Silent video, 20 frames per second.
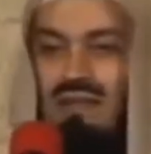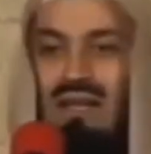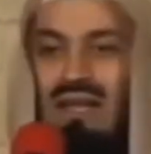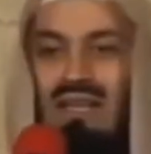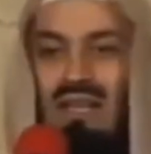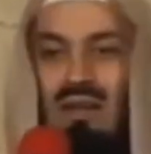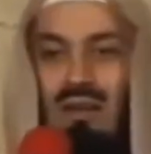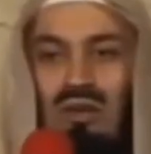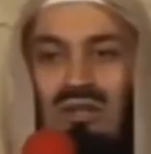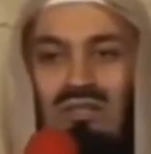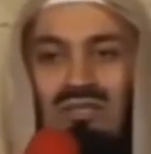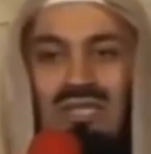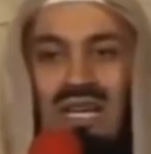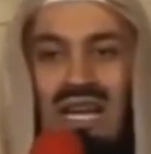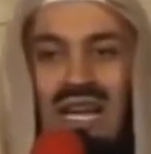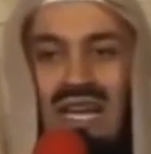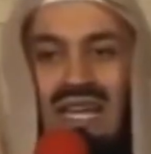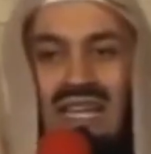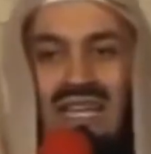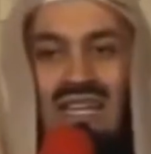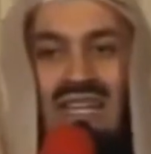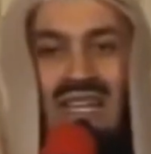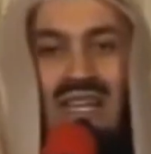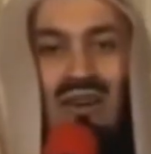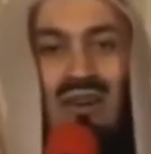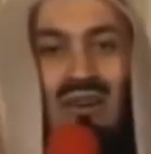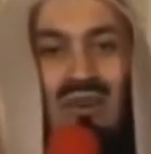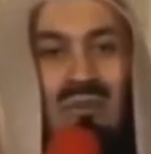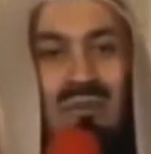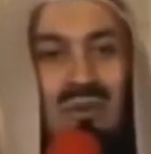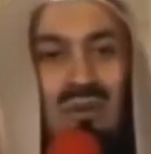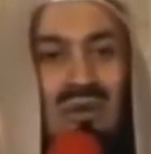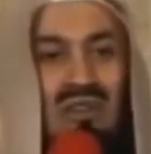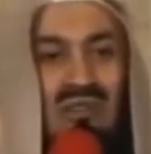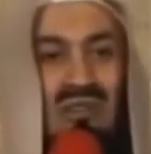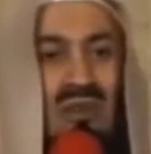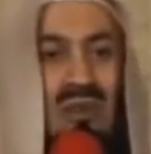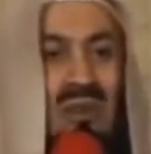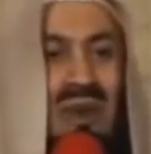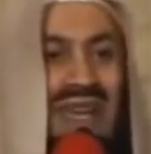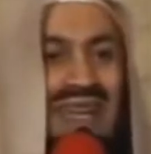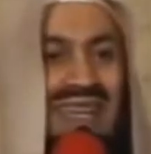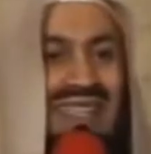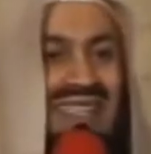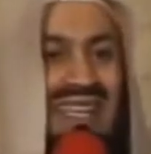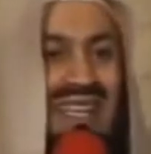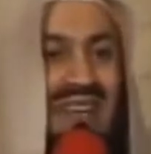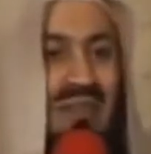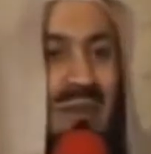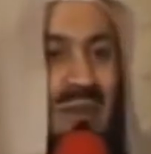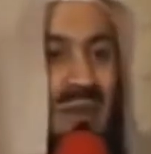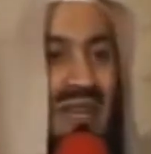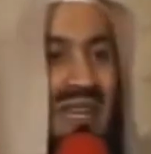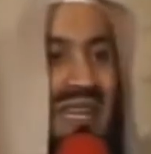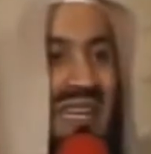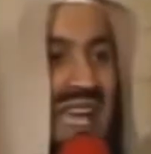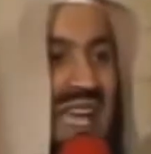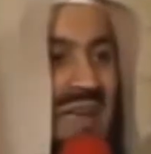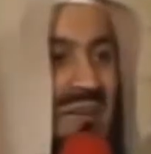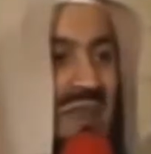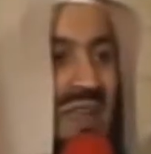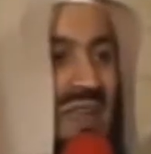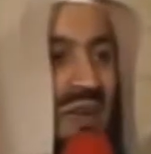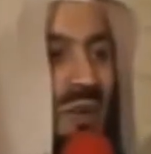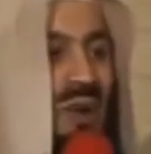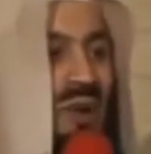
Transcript: And they're all trying in their own beautiful ways. And everybody came.